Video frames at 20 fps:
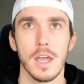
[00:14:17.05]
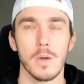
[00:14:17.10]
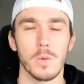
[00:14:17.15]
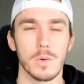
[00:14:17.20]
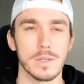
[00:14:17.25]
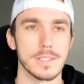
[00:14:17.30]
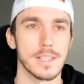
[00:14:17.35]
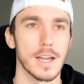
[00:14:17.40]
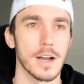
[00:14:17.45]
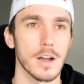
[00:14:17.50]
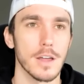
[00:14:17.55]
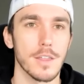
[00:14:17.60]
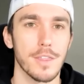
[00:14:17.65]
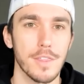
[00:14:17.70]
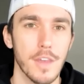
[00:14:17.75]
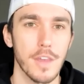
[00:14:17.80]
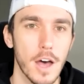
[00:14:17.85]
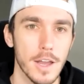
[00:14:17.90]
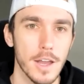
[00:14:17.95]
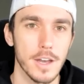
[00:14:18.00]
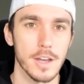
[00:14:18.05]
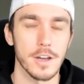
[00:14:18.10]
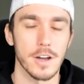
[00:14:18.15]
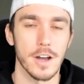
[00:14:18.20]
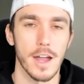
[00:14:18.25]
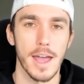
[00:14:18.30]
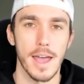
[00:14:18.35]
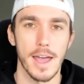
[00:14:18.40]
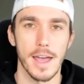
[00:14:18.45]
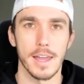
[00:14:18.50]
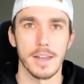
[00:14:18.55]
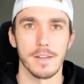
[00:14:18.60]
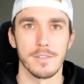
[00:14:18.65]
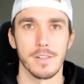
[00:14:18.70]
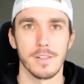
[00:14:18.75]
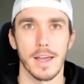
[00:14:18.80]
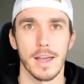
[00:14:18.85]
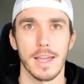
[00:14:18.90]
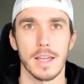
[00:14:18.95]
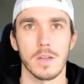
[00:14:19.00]
was there a thought in your head of
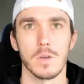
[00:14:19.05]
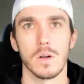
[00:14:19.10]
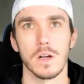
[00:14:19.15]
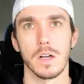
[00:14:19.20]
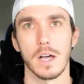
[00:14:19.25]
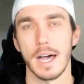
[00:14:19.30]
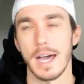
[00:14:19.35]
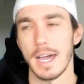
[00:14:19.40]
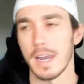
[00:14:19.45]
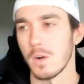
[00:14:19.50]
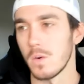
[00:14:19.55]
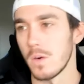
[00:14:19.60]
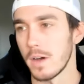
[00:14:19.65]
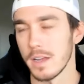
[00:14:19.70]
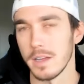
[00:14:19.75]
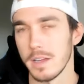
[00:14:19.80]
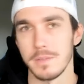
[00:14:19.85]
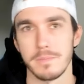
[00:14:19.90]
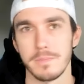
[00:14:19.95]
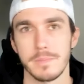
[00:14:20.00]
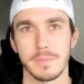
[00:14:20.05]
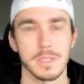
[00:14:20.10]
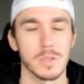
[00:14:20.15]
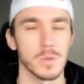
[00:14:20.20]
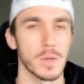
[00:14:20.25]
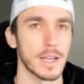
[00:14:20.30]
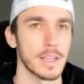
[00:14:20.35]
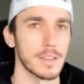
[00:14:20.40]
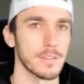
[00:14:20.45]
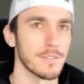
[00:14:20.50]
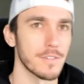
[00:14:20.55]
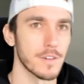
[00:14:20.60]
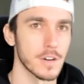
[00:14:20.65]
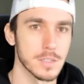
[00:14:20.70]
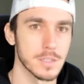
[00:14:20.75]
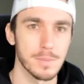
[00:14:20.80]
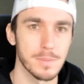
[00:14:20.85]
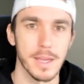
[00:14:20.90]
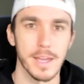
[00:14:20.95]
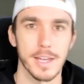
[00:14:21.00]
like, well, I don't want to swing at the
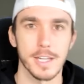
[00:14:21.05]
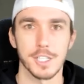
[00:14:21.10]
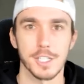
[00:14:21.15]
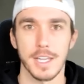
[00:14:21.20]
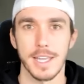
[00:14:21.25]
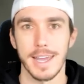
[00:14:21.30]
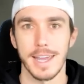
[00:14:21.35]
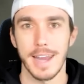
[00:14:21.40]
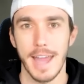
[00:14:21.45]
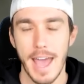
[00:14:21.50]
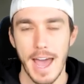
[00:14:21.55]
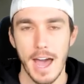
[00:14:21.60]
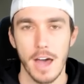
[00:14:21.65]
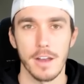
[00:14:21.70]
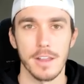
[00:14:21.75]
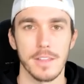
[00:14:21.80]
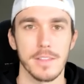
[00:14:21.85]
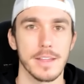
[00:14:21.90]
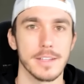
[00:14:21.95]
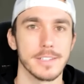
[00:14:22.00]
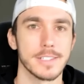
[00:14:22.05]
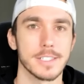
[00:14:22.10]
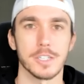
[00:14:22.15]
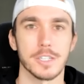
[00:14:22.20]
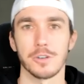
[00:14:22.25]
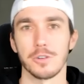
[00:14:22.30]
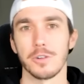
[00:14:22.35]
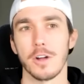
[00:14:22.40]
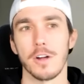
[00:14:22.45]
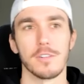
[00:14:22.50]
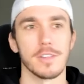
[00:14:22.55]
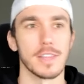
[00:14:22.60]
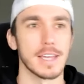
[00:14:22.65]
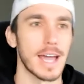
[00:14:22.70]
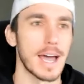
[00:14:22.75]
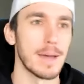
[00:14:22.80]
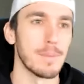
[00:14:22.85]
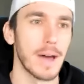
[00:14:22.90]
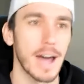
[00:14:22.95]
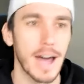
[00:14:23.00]
first pitch and get out and then screw over the
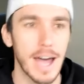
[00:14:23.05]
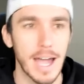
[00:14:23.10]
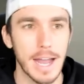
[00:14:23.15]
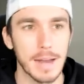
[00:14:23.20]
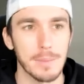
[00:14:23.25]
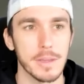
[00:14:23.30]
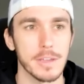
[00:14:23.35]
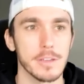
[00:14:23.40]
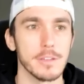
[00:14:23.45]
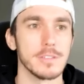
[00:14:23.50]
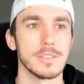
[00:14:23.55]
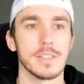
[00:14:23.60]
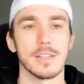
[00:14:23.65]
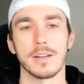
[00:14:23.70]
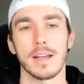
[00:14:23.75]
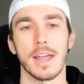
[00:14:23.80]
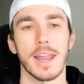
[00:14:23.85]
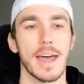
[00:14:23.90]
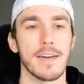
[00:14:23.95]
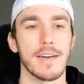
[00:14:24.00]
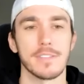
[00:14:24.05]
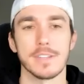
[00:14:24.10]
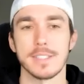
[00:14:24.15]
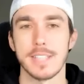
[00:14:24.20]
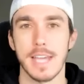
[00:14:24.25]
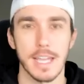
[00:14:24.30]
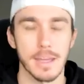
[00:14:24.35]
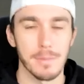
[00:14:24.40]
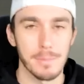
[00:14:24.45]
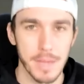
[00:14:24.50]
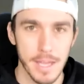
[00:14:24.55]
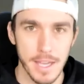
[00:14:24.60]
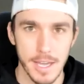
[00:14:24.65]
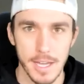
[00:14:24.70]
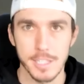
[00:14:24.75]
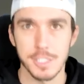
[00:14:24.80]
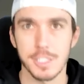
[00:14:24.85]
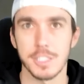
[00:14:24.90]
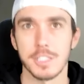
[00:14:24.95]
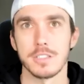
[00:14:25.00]
guy behind me who's then going to have to take a
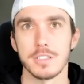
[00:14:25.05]
pitch.